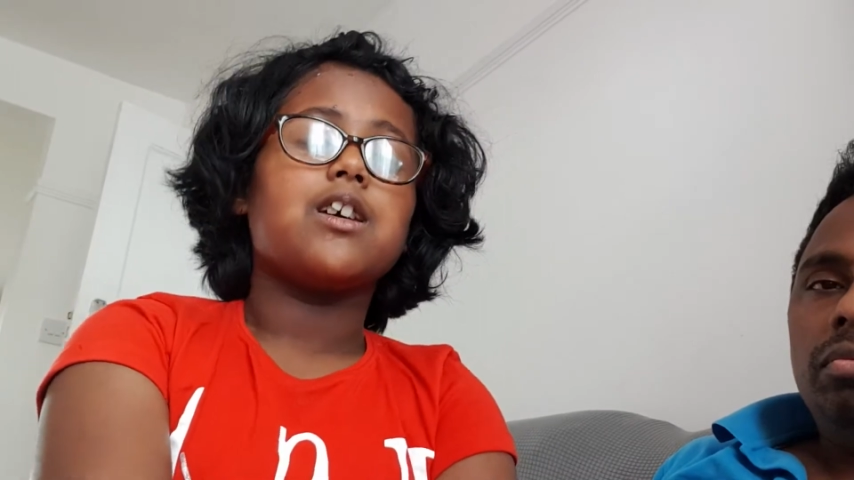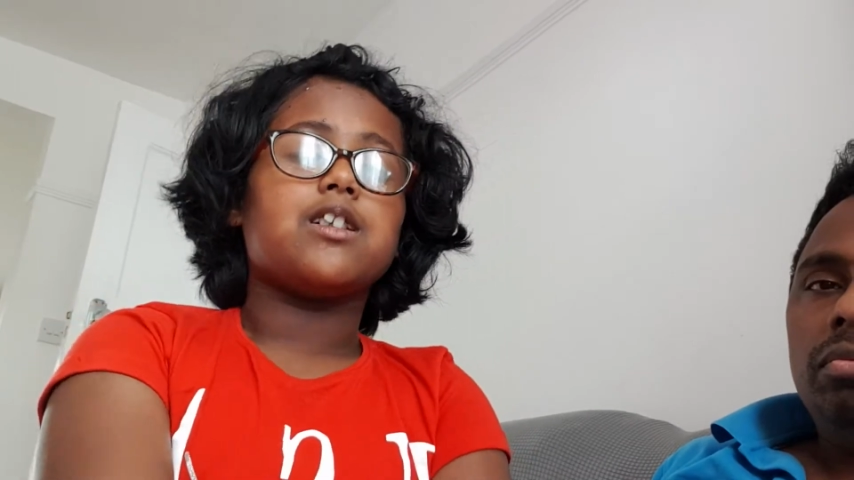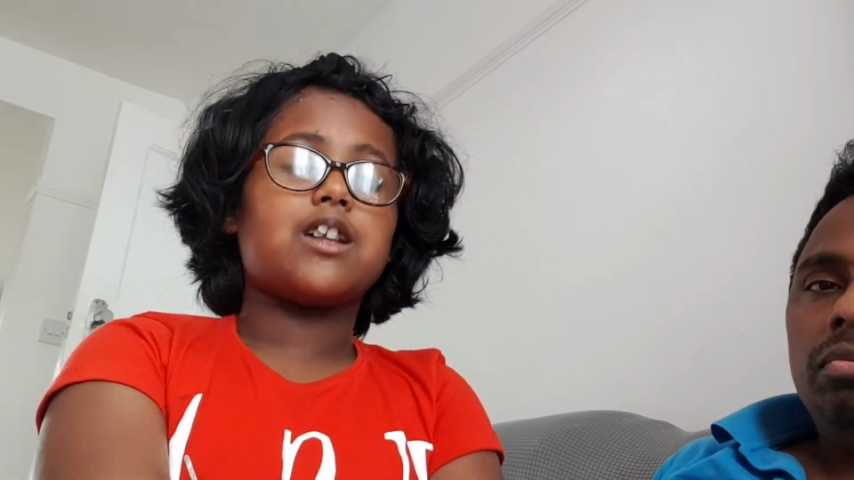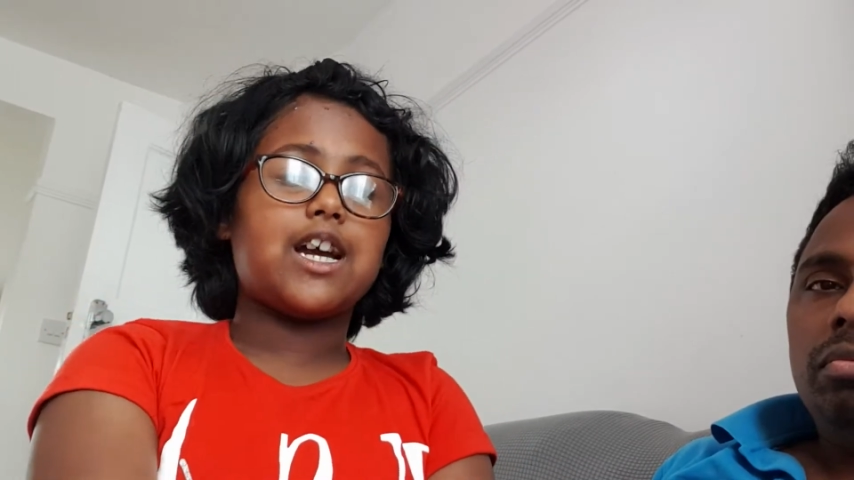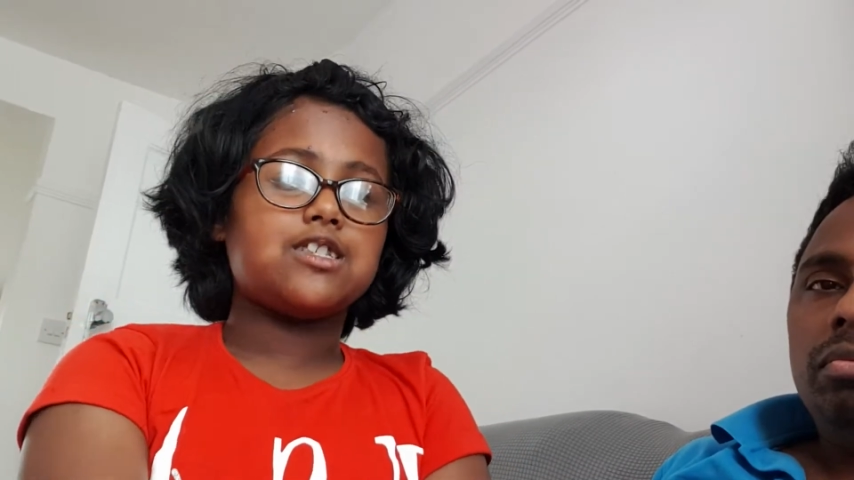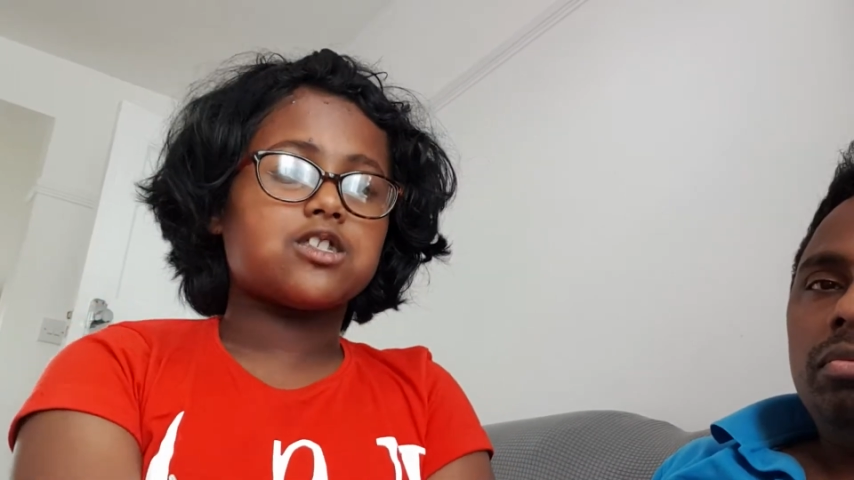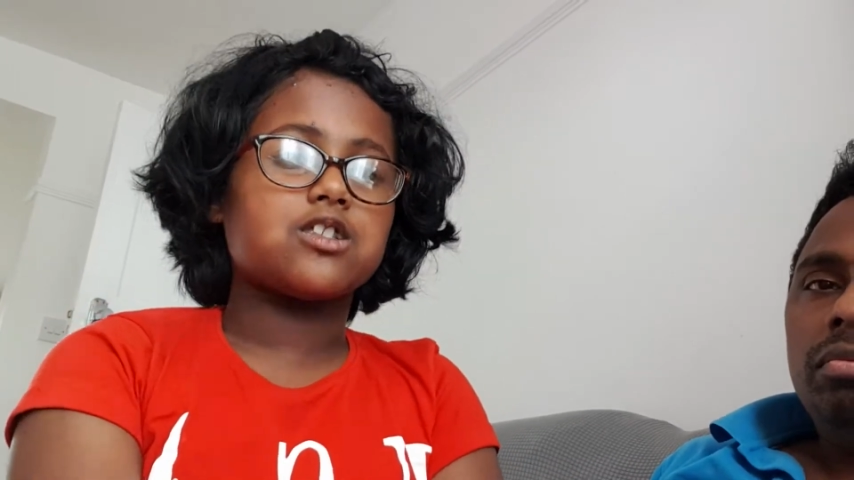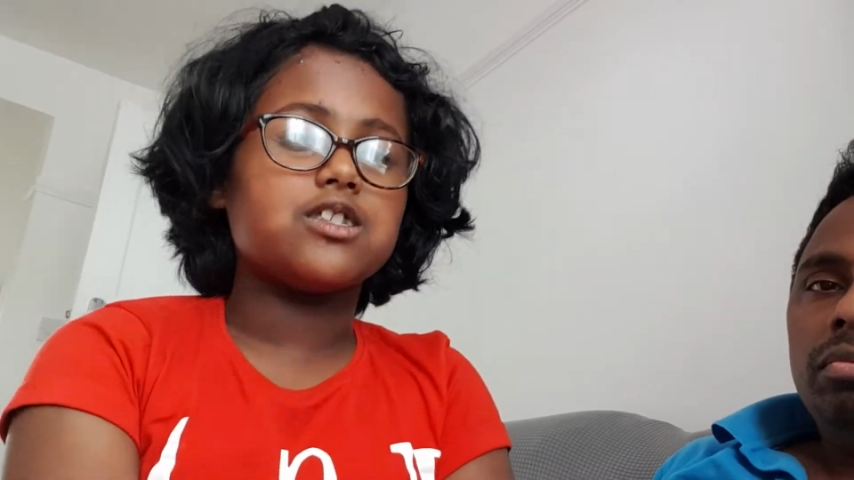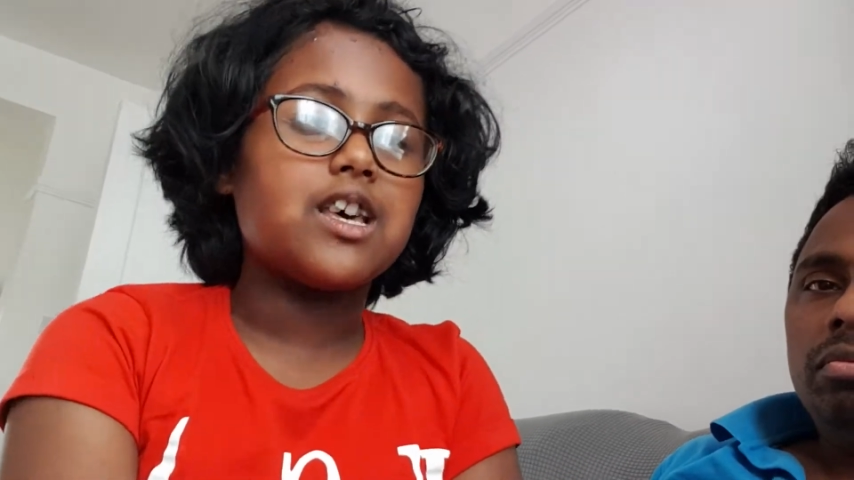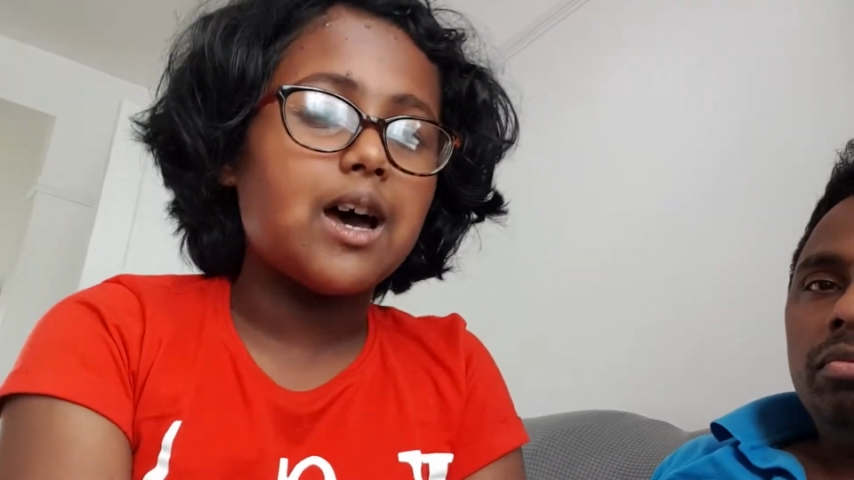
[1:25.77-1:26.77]
nice
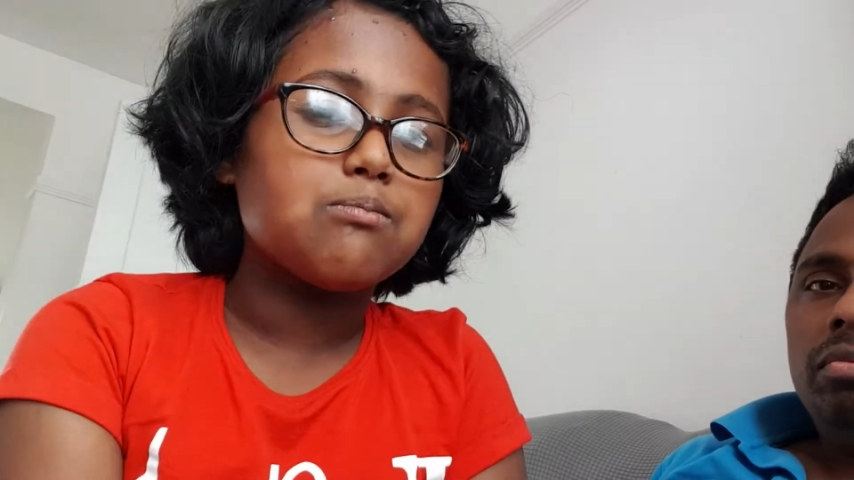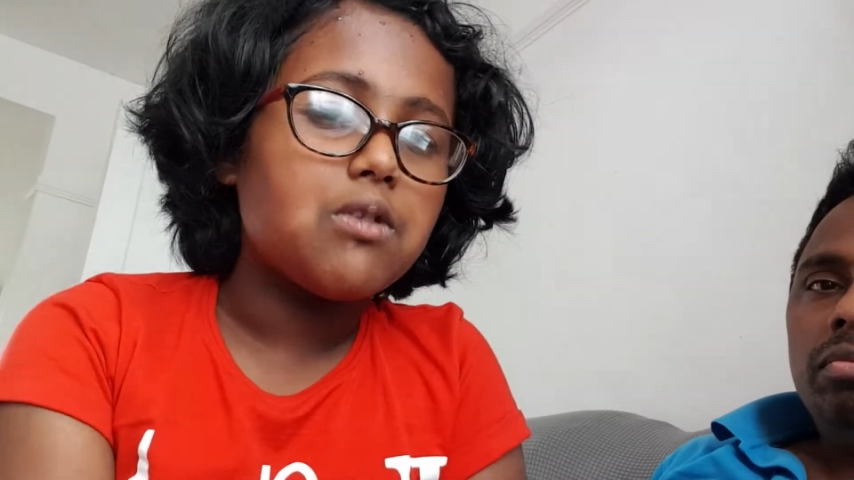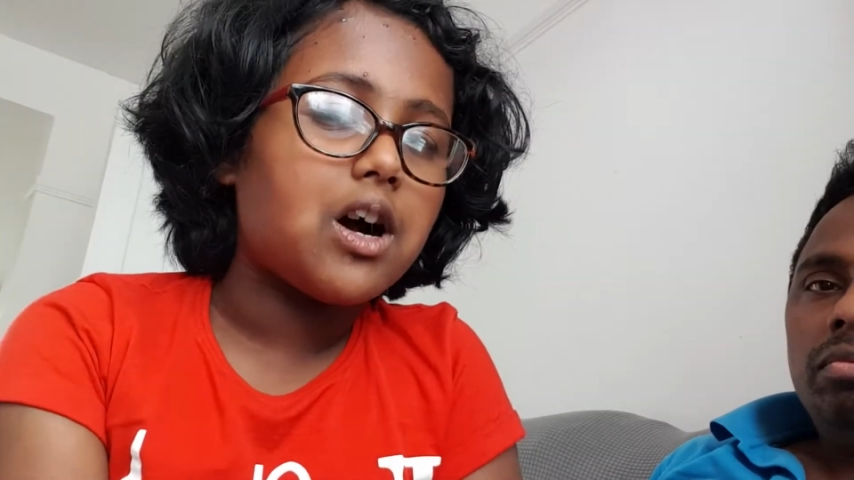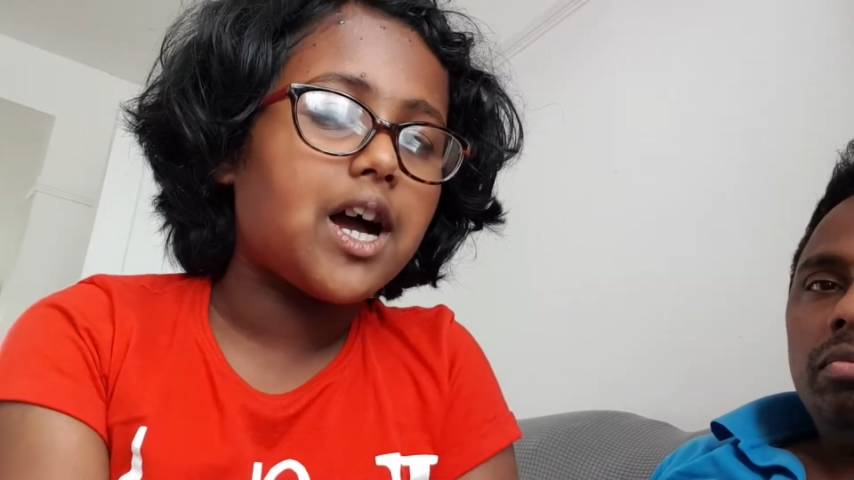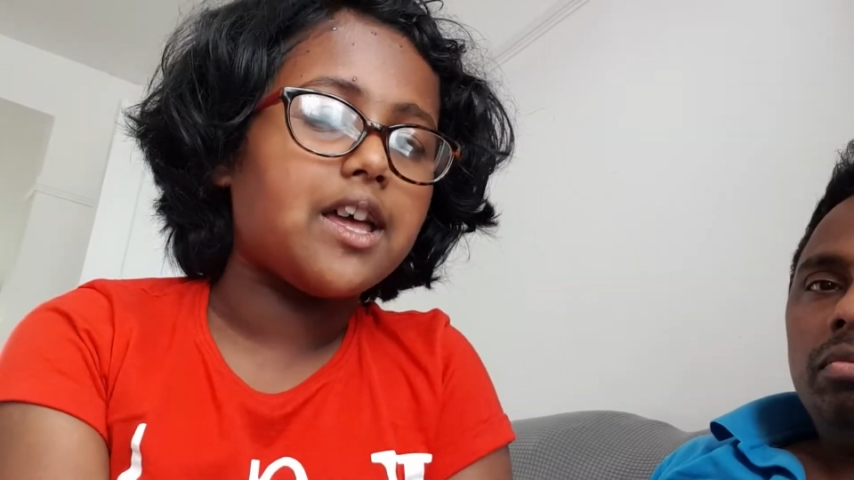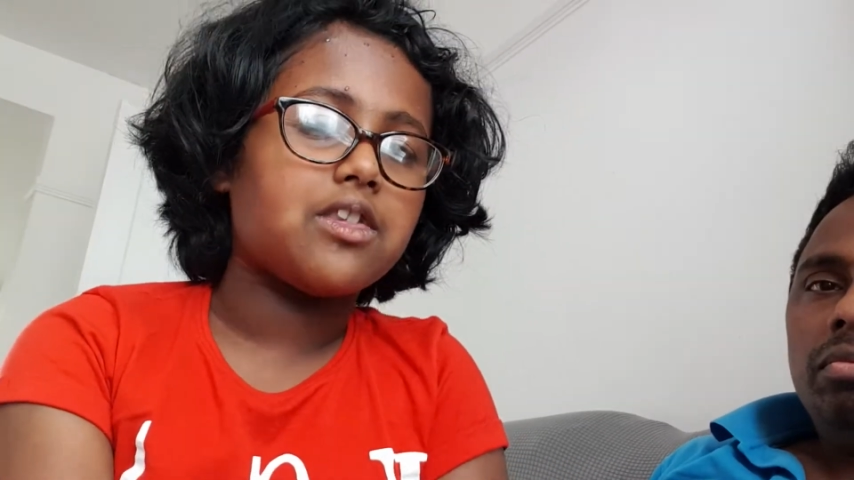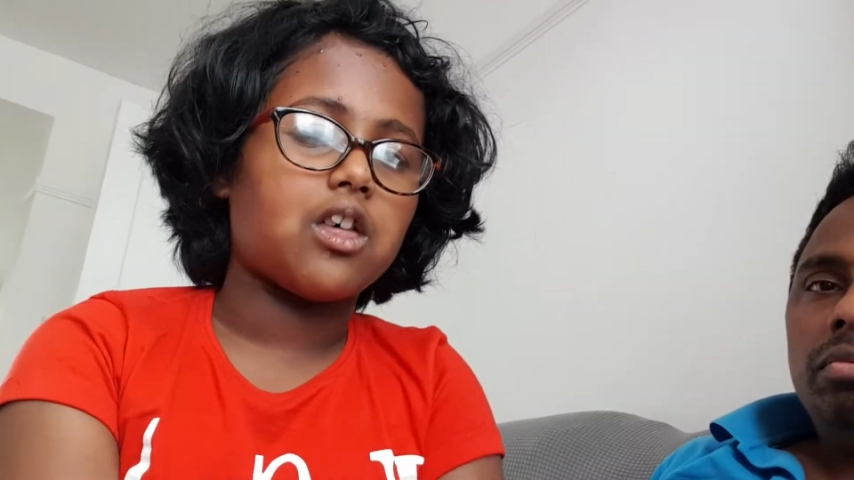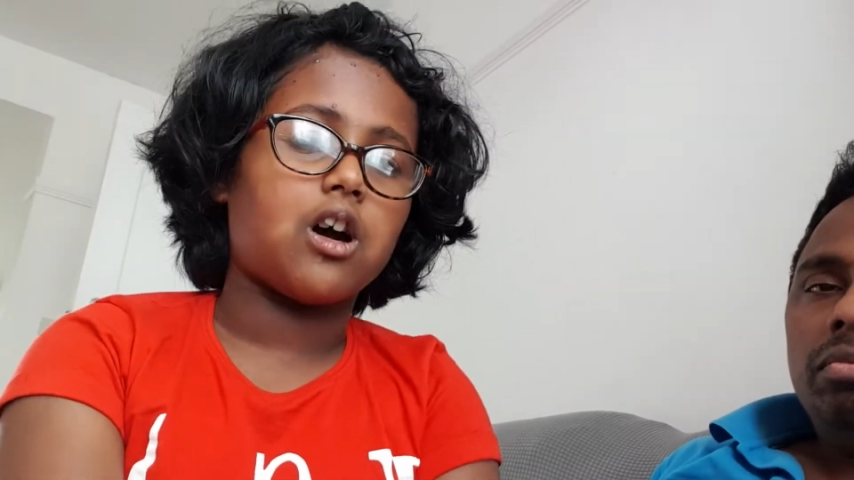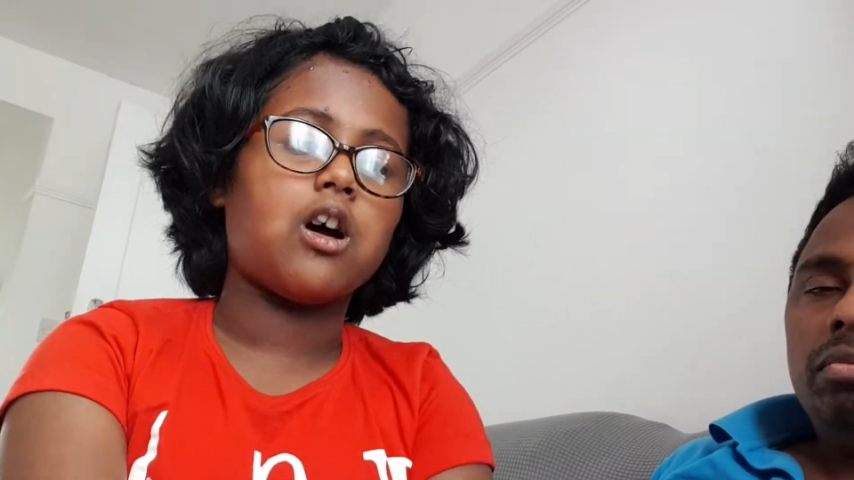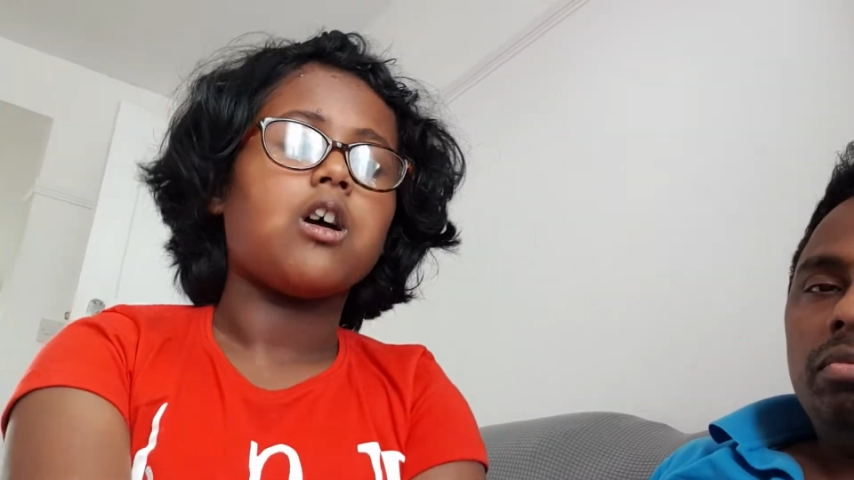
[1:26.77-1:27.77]
to them
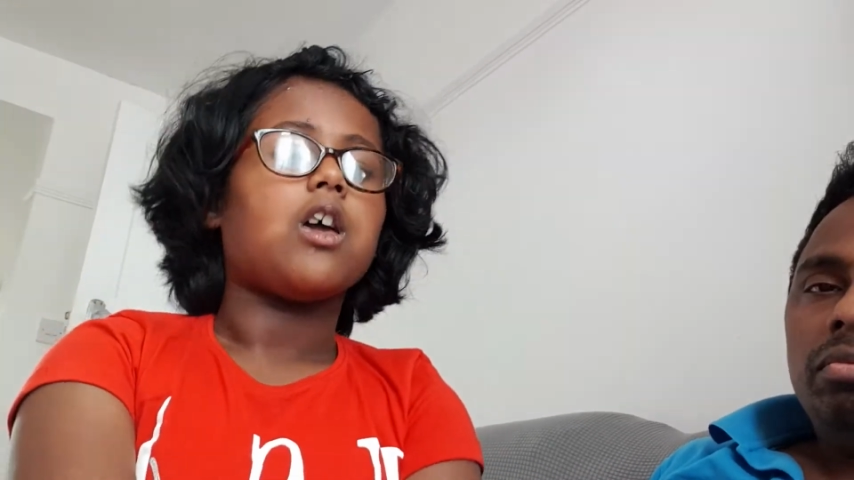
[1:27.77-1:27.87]
either